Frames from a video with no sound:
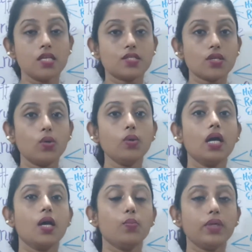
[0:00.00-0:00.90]
So
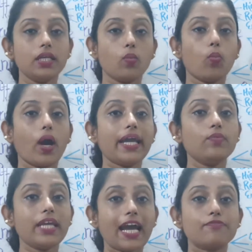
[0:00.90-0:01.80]
why
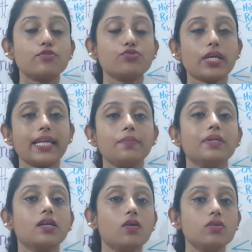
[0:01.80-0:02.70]
we have to check
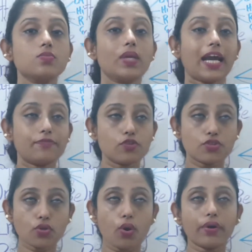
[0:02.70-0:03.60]
it? Because we have to
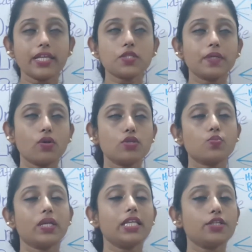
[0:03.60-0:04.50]
store it, because
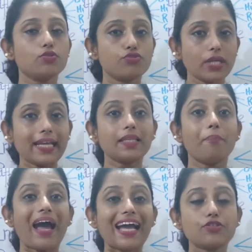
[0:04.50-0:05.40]
we need to check the
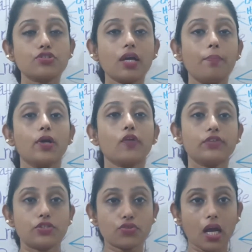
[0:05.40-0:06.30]
batch number of
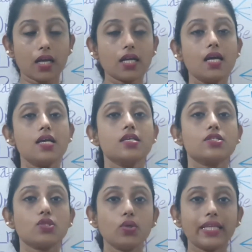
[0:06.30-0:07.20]
the drug
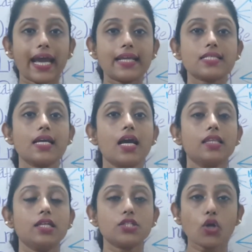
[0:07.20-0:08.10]
so that
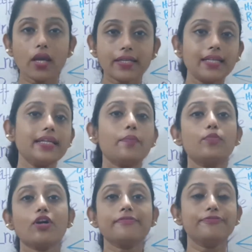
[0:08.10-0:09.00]
the total
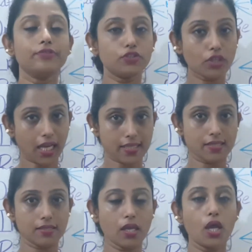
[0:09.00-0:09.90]
number of drugs